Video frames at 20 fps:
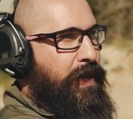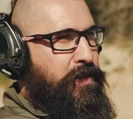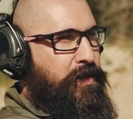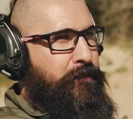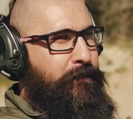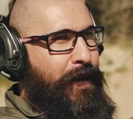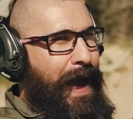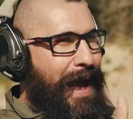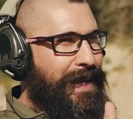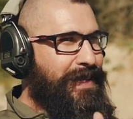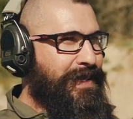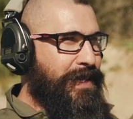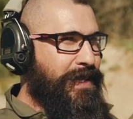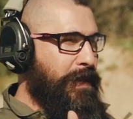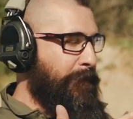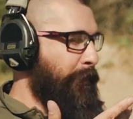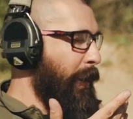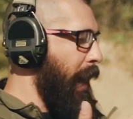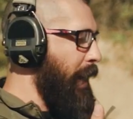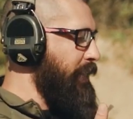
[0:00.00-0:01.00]
as fast as
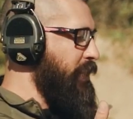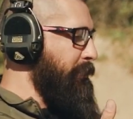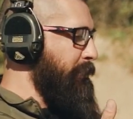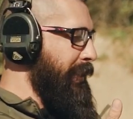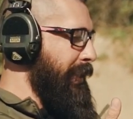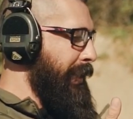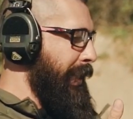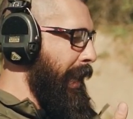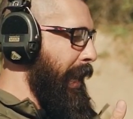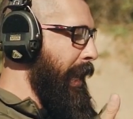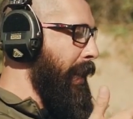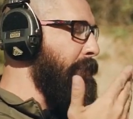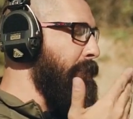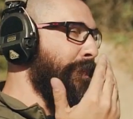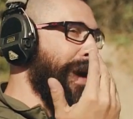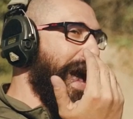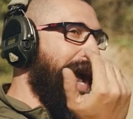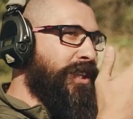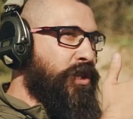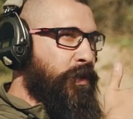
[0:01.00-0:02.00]
it possibly can
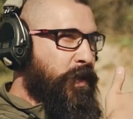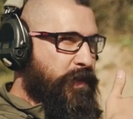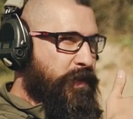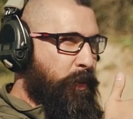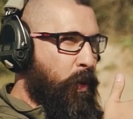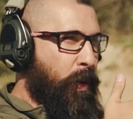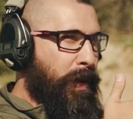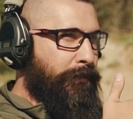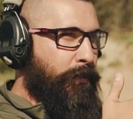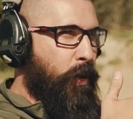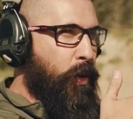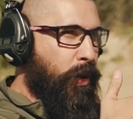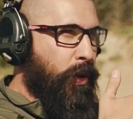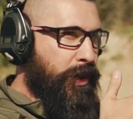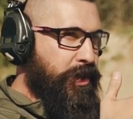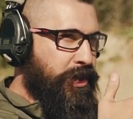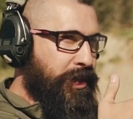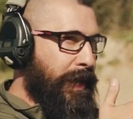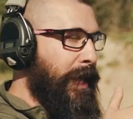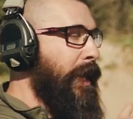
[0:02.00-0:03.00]
back to its point of
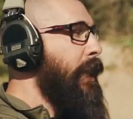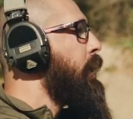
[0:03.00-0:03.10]
origin.